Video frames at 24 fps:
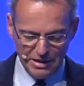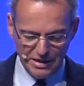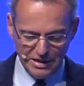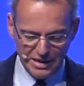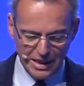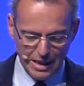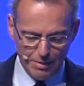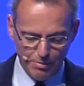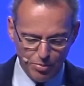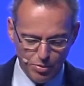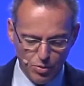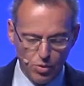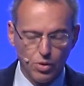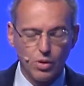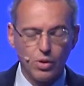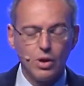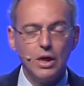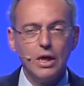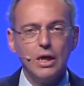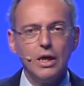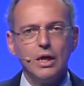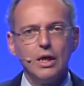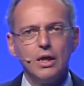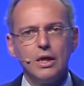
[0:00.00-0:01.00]
Kapoor
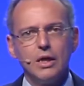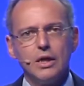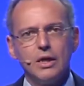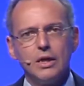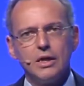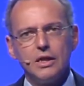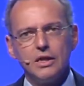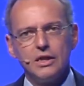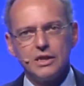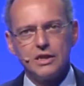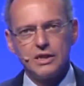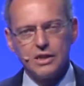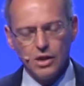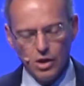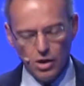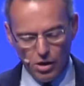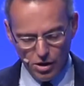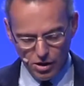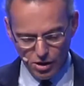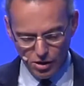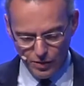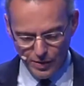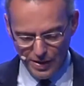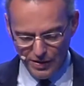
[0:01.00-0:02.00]
is
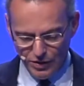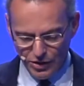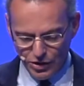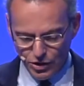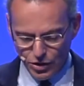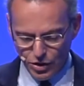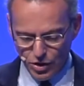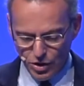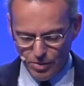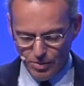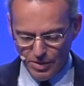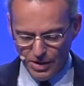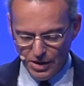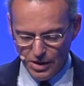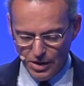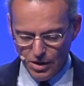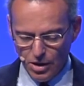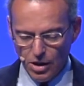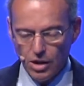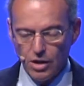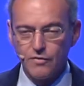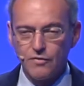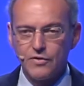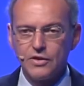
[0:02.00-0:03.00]
honorary chairman
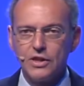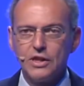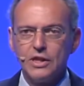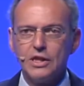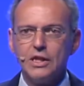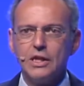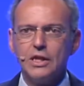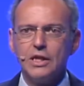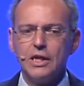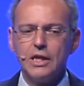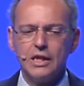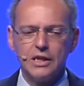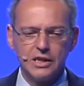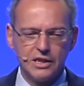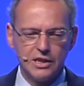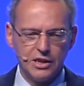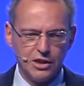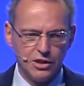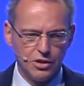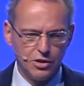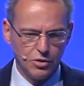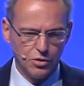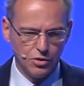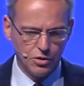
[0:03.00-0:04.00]
of the
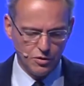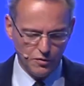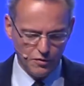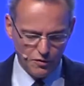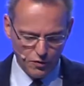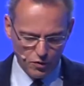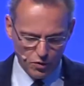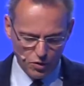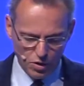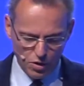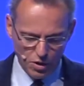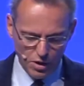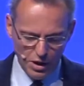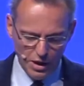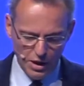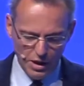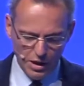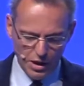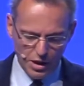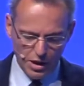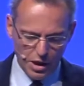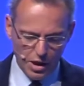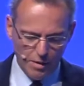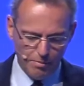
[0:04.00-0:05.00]
Institute for
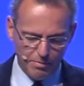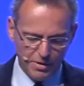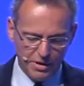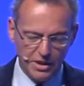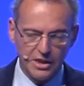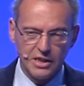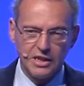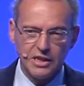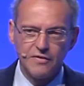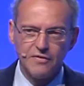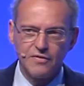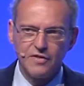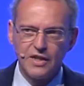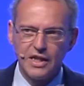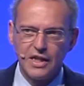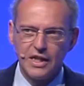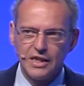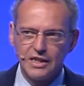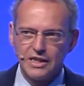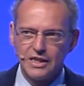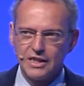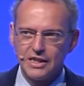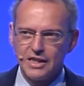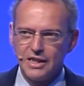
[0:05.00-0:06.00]

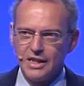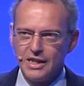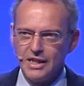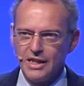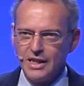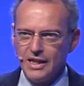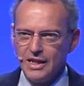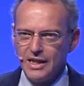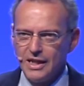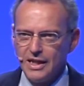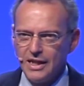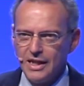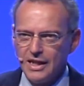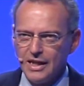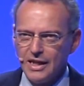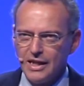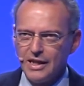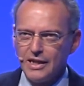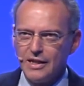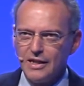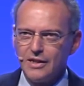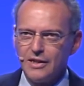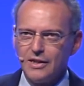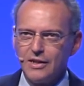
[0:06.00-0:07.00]
Competitiveness,
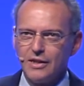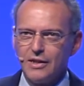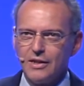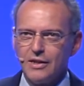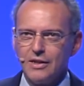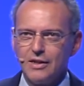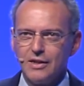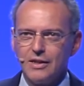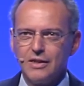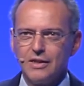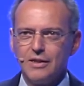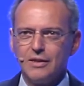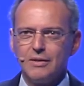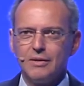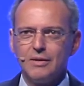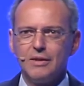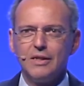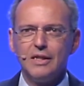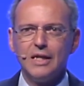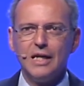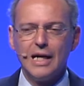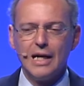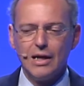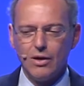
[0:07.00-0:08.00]
and
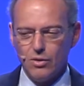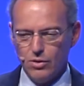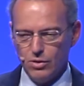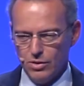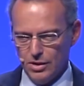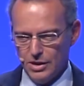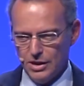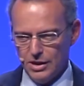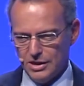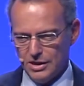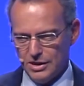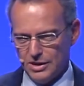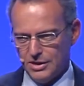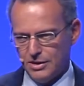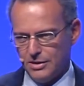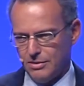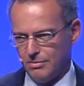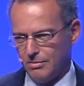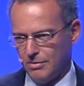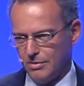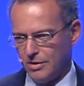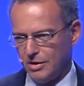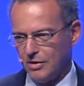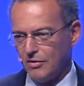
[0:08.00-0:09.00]
now
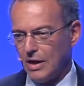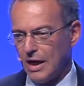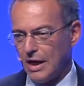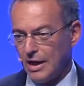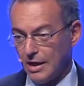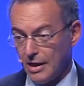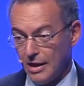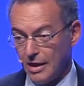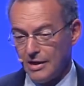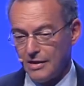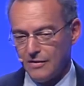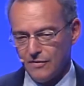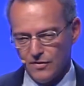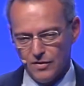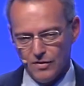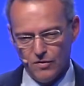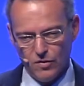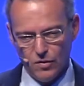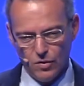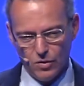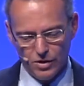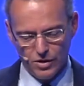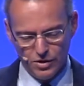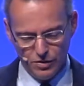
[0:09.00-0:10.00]
I leave the
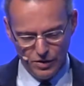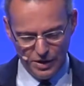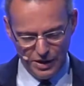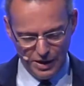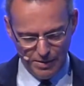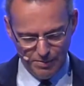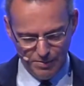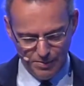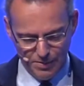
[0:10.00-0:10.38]
floor to him.